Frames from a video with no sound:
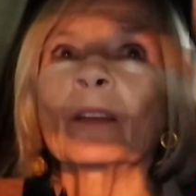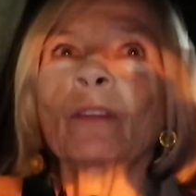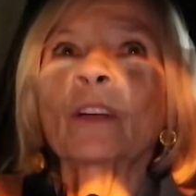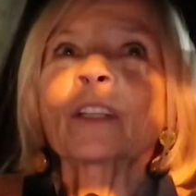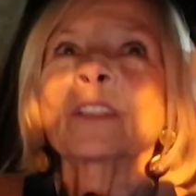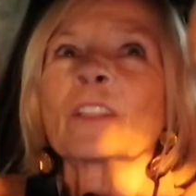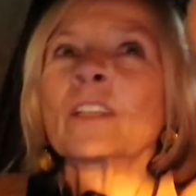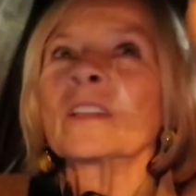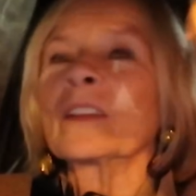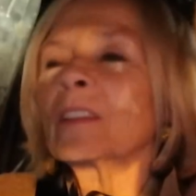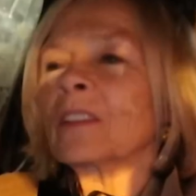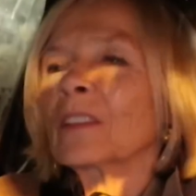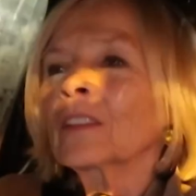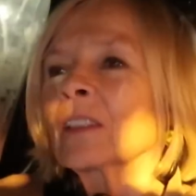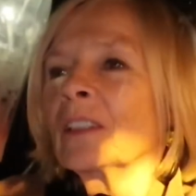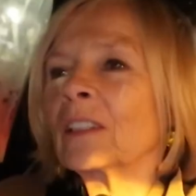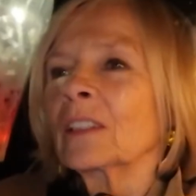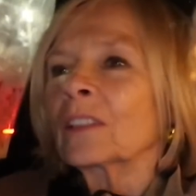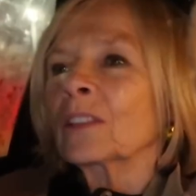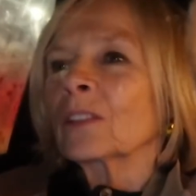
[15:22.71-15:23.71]
If I turn this
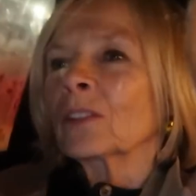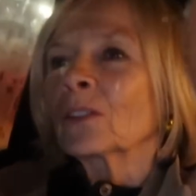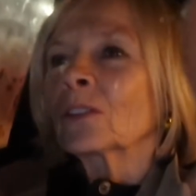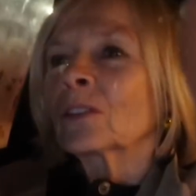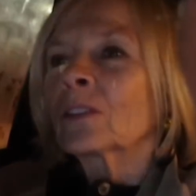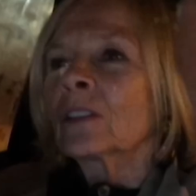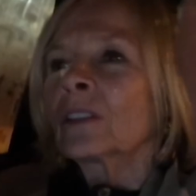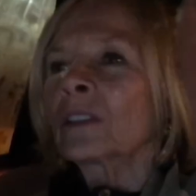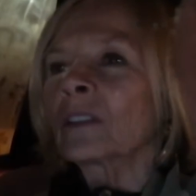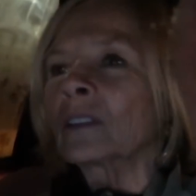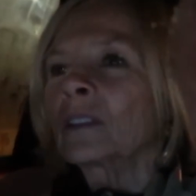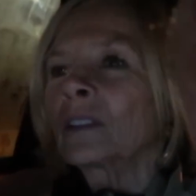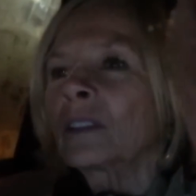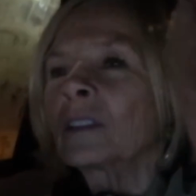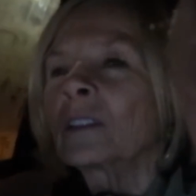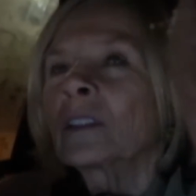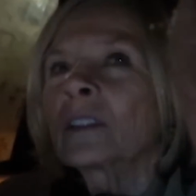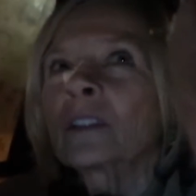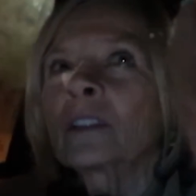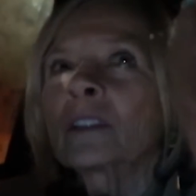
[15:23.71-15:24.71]
light on,
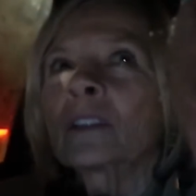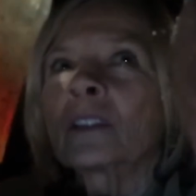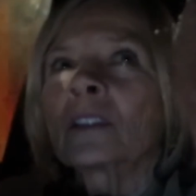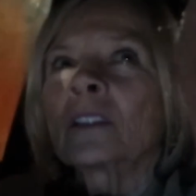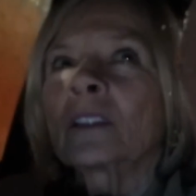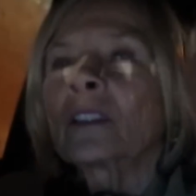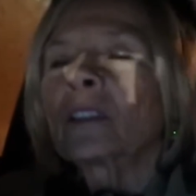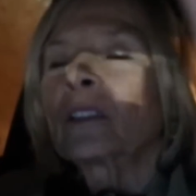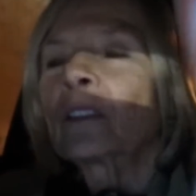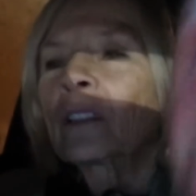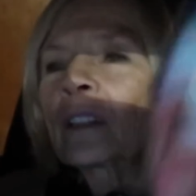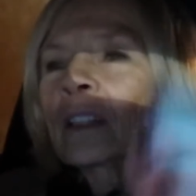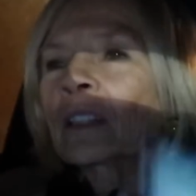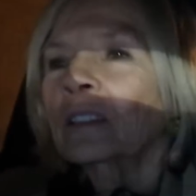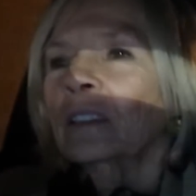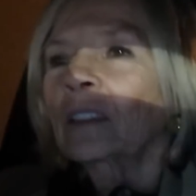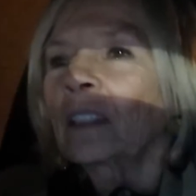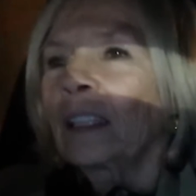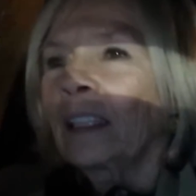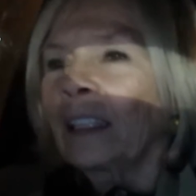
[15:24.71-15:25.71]
oh no,
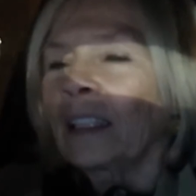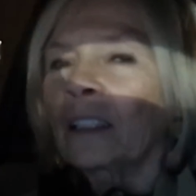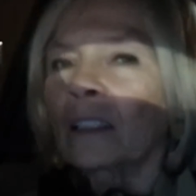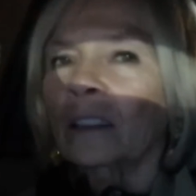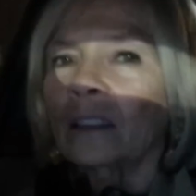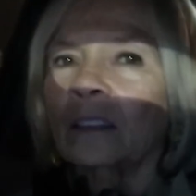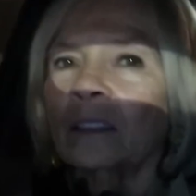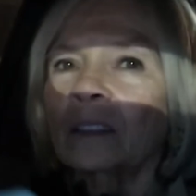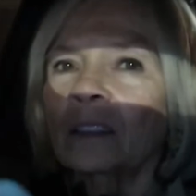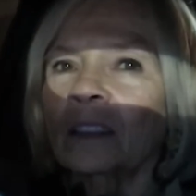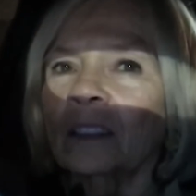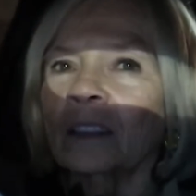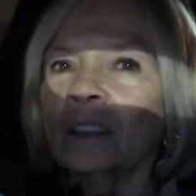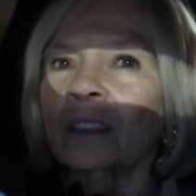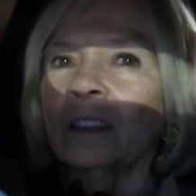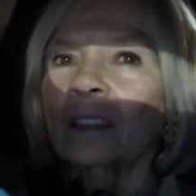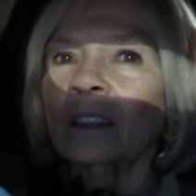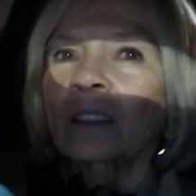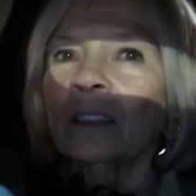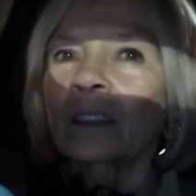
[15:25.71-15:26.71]
that's illegal, isn't it?